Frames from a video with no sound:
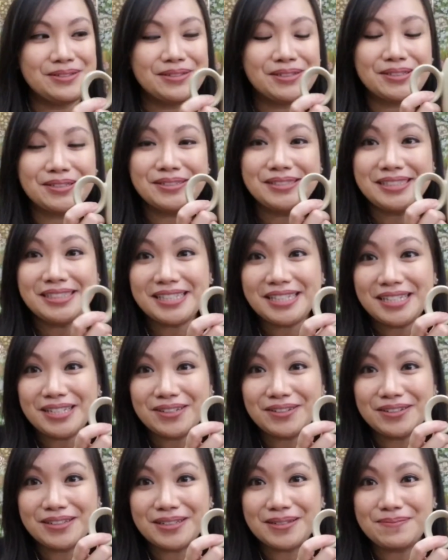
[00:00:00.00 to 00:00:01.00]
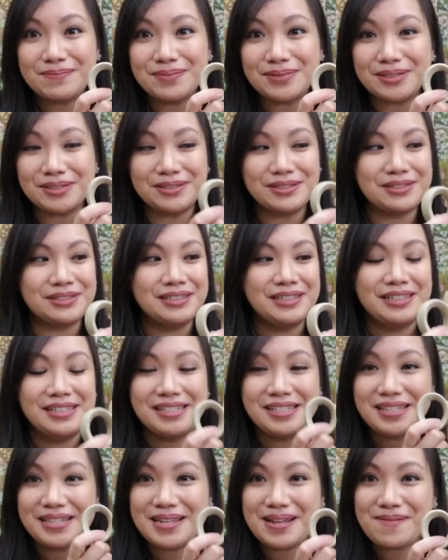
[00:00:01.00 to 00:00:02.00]
or syrup or
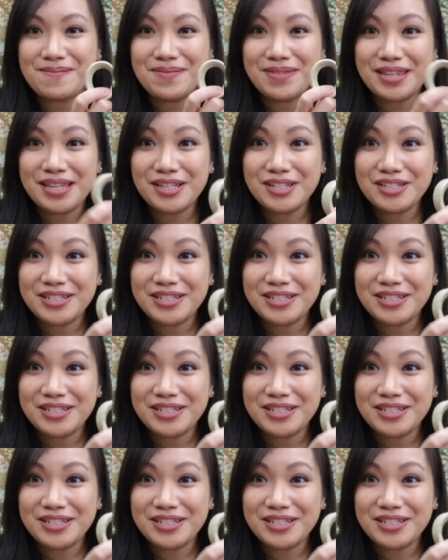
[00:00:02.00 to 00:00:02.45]
something,